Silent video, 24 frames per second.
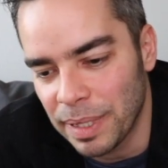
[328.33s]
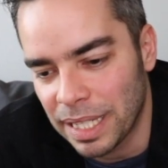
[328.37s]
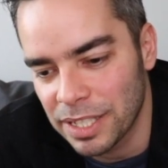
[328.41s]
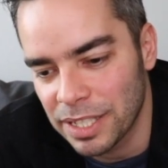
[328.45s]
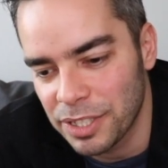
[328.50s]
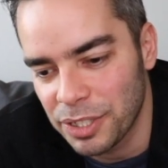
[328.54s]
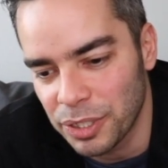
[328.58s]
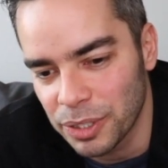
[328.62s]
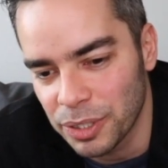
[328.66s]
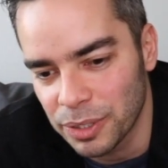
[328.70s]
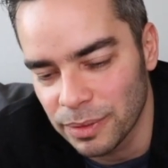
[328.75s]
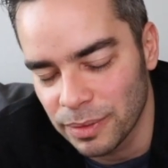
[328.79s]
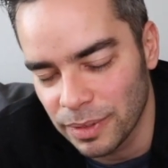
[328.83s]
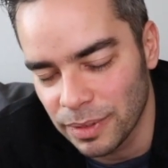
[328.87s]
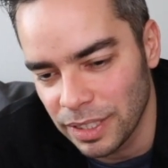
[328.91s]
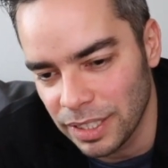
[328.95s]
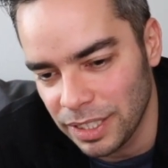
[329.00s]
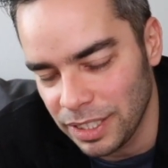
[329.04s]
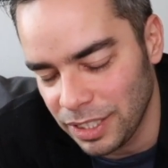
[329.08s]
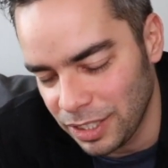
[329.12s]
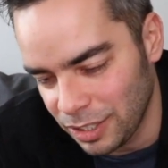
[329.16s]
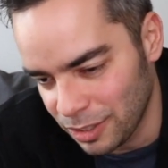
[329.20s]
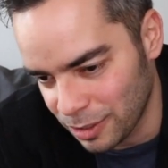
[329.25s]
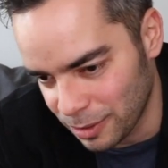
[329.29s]
Because you're
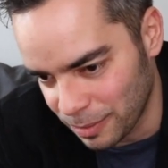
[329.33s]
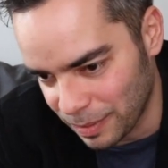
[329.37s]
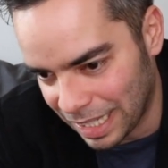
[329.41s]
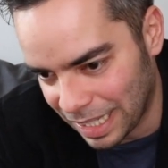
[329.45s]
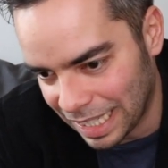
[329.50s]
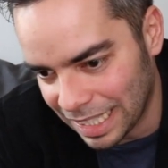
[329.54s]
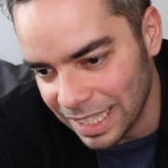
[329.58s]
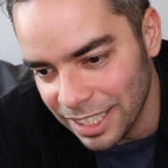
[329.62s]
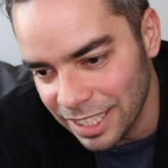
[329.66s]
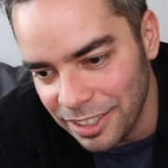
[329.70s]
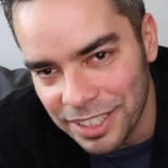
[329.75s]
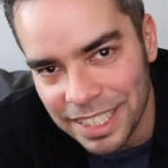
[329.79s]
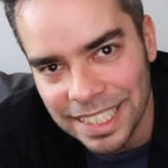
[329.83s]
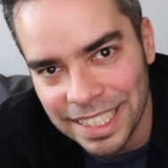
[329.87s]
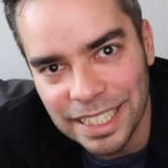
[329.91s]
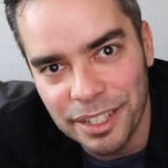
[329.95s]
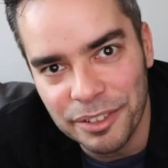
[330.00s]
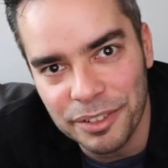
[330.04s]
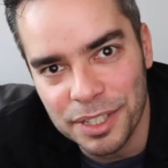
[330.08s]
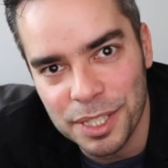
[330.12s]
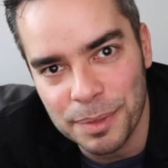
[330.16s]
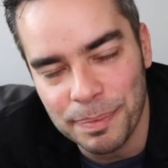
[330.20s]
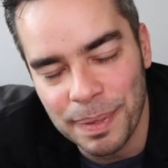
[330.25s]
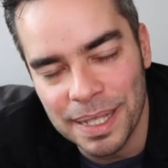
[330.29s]
you're clearly
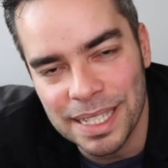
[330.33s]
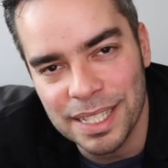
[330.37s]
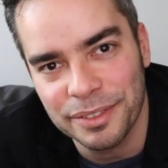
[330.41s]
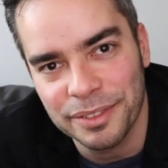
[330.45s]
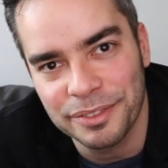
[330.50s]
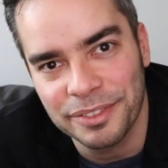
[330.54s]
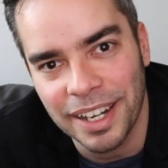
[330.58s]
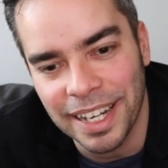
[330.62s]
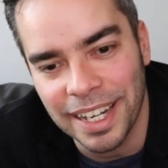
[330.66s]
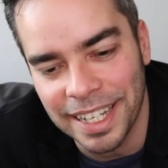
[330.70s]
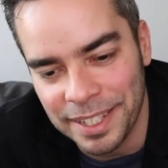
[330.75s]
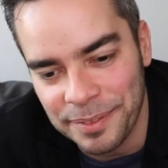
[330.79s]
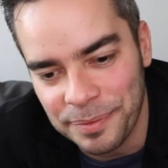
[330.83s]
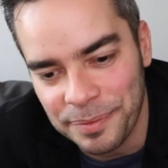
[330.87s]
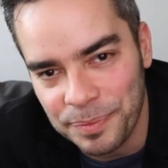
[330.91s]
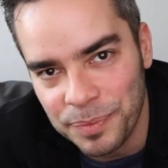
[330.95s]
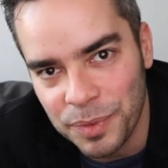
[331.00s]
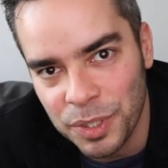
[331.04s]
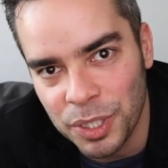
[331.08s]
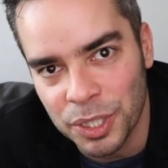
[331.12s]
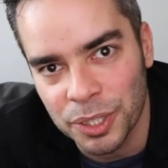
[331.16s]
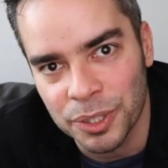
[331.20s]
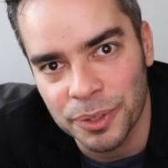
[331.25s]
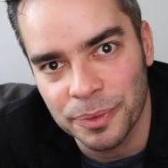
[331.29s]
specifying
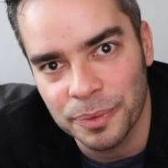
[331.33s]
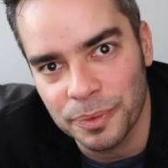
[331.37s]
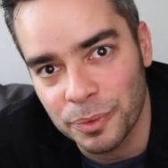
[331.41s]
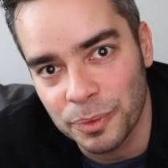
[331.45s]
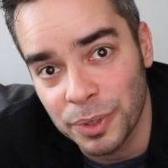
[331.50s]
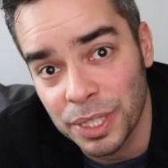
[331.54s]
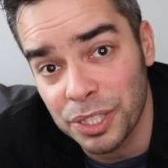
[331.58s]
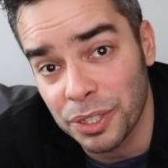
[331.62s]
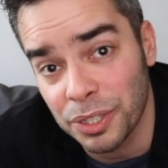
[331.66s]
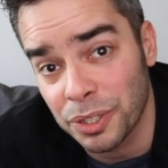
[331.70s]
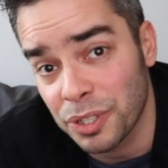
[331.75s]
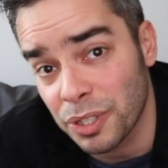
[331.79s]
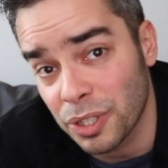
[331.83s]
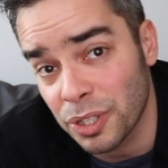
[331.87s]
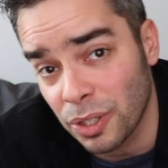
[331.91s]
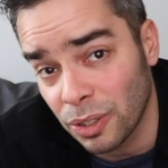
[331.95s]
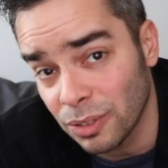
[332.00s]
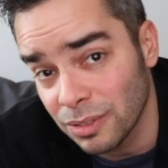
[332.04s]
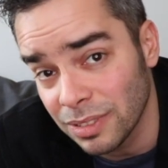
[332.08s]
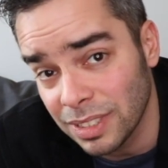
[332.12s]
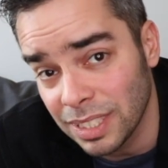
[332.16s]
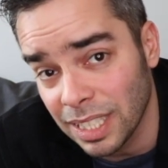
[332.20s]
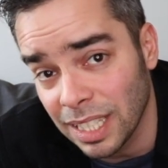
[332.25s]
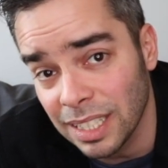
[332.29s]
your research
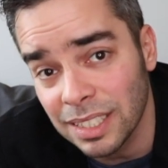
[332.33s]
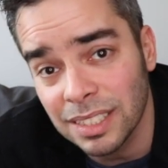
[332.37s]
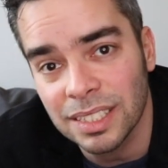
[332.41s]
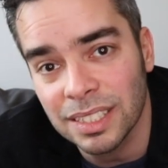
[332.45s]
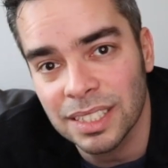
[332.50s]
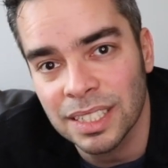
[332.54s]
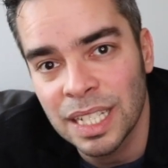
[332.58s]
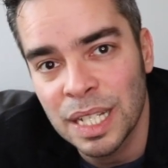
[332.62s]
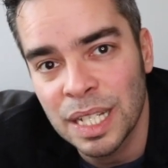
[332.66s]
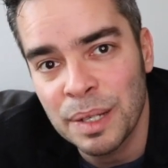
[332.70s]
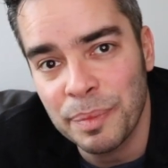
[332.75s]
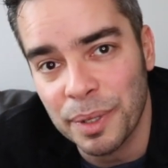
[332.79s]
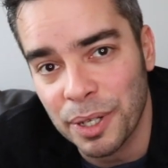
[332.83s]
context,